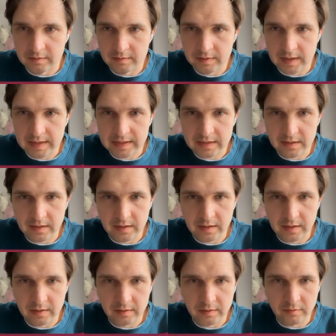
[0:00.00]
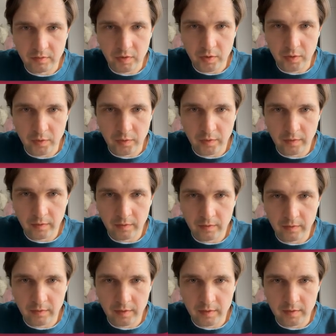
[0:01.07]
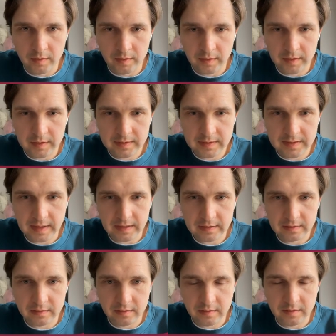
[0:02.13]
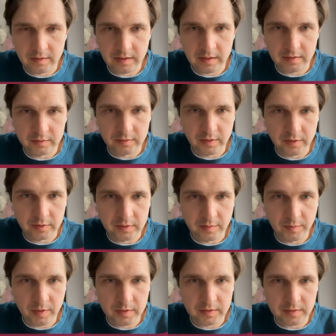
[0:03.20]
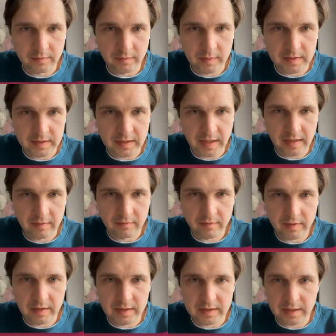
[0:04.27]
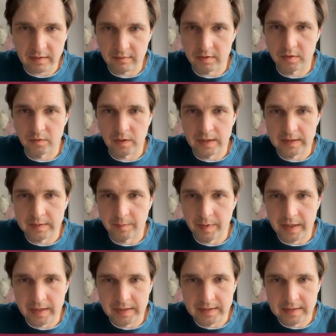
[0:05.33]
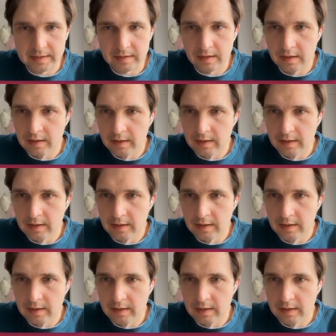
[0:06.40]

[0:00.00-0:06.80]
Tesla growth sector. I'll do automotive once again. Everything's kind of US based.